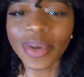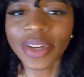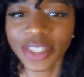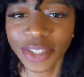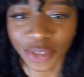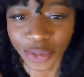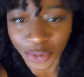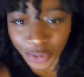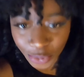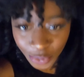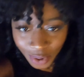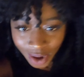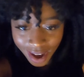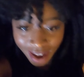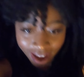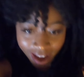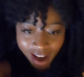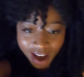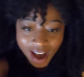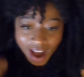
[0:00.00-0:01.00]
to
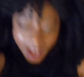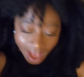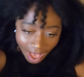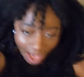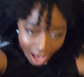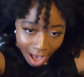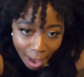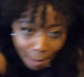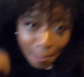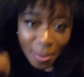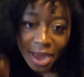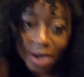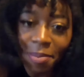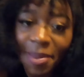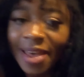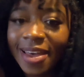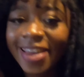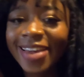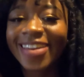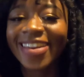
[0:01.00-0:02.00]
hop out of
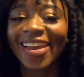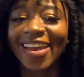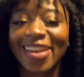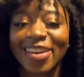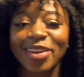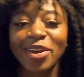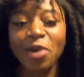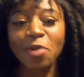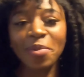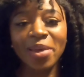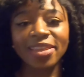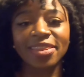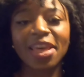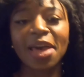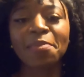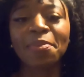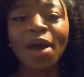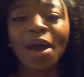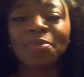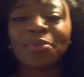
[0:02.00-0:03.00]
bed and go make
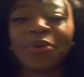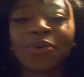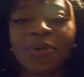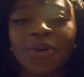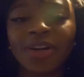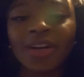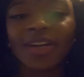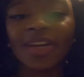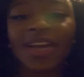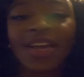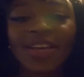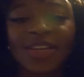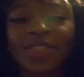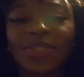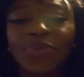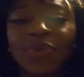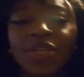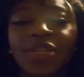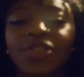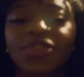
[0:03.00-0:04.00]
that popcorn.
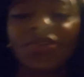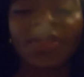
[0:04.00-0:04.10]
So we're gonna